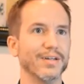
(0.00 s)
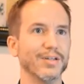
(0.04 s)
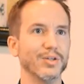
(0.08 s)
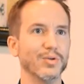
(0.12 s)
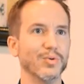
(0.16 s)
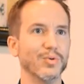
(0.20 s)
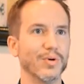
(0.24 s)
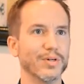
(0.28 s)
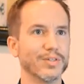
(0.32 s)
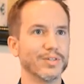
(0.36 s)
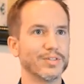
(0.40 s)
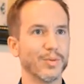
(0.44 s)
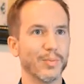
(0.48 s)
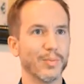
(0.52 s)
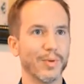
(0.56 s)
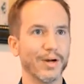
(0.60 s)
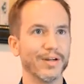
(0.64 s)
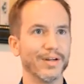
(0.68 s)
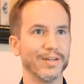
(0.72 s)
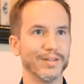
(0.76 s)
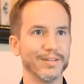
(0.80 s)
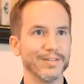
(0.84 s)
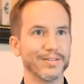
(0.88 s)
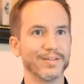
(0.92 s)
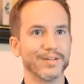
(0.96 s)
you want
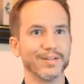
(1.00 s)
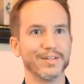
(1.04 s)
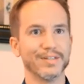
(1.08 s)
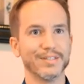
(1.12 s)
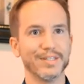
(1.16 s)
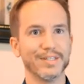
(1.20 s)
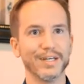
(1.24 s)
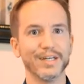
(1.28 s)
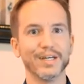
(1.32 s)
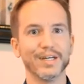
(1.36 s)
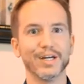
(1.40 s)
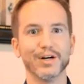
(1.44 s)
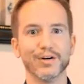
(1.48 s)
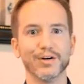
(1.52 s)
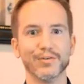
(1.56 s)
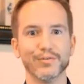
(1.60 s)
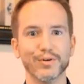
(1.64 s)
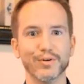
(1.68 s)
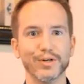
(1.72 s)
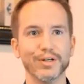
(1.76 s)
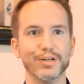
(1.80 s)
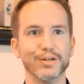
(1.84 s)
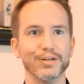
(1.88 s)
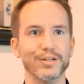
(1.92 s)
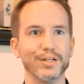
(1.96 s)
somebody that's going to take care of
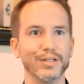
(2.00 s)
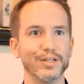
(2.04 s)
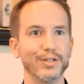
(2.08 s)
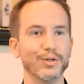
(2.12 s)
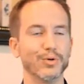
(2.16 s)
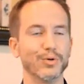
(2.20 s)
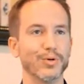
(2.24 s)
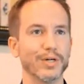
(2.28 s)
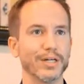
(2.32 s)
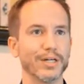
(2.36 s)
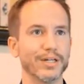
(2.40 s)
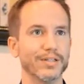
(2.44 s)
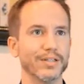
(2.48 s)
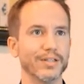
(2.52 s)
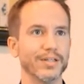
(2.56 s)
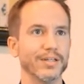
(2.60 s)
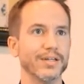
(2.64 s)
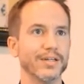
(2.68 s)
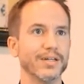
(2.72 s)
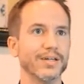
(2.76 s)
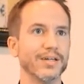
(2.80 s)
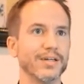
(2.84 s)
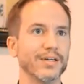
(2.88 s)
what you need quickly.